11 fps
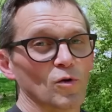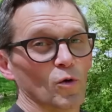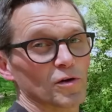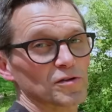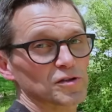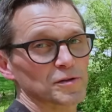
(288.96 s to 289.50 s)

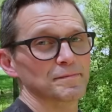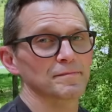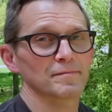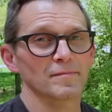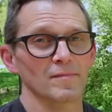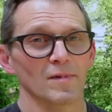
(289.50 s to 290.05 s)
course,
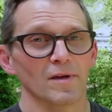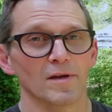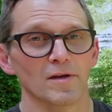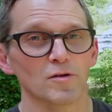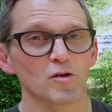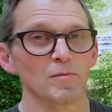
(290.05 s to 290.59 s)

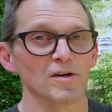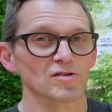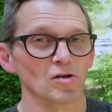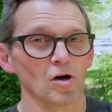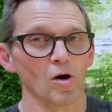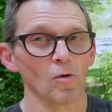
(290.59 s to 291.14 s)
you must
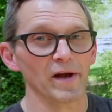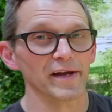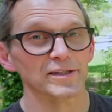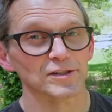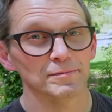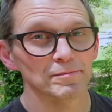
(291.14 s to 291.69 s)

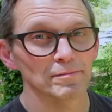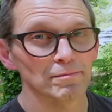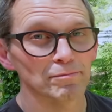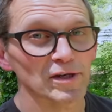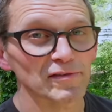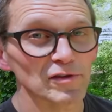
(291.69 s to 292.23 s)
always
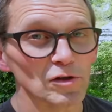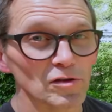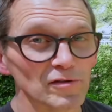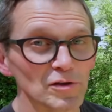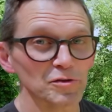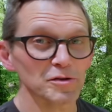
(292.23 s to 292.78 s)
refill the
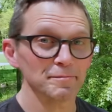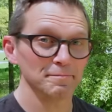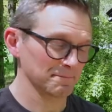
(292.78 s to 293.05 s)
filter.